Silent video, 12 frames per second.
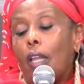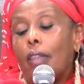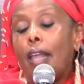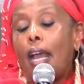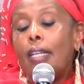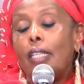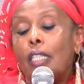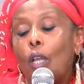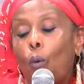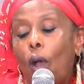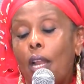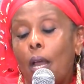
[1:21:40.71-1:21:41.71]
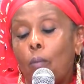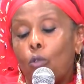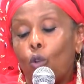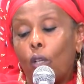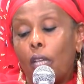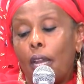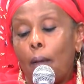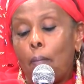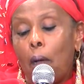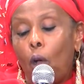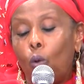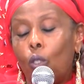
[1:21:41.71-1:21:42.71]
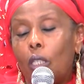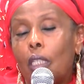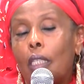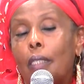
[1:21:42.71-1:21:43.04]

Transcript: that is the one I'm talking about.